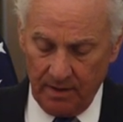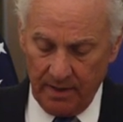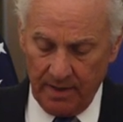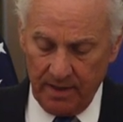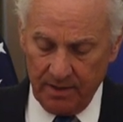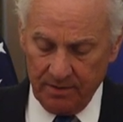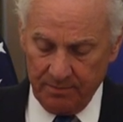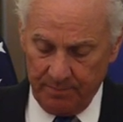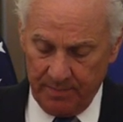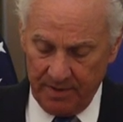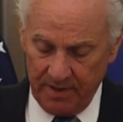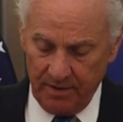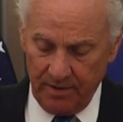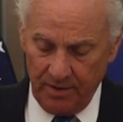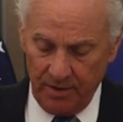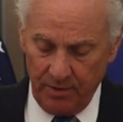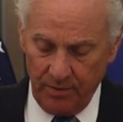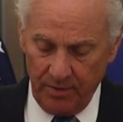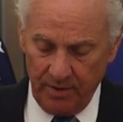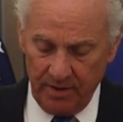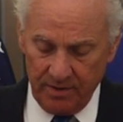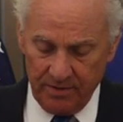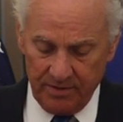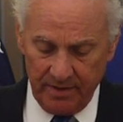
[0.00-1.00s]
As been
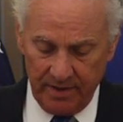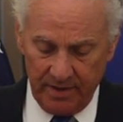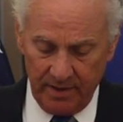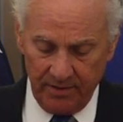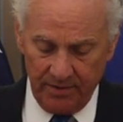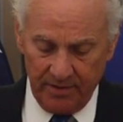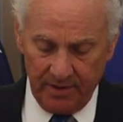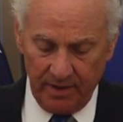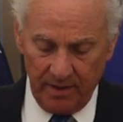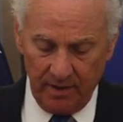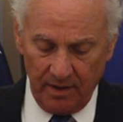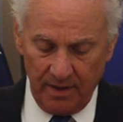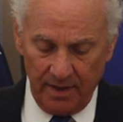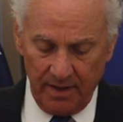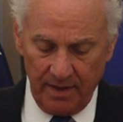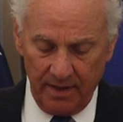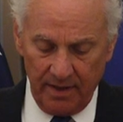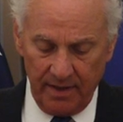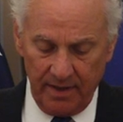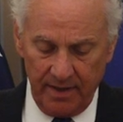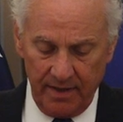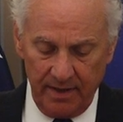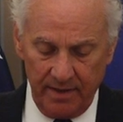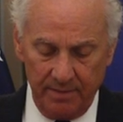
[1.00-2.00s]
noted, South
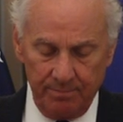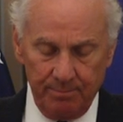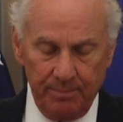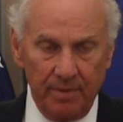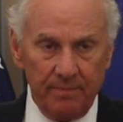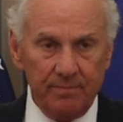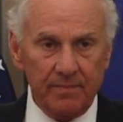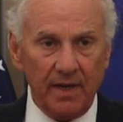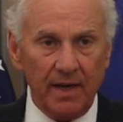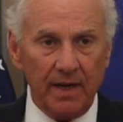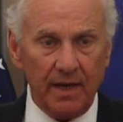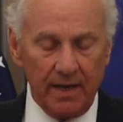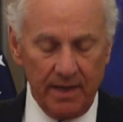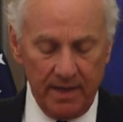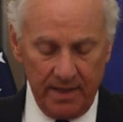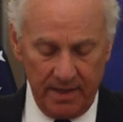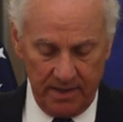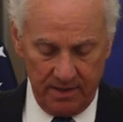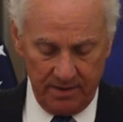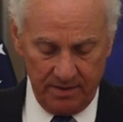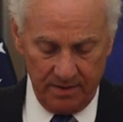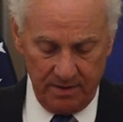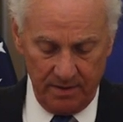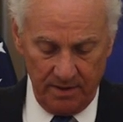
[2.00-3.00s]
Carolina had the
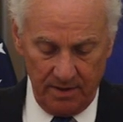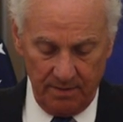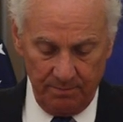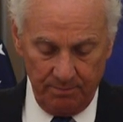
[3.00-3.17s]
highest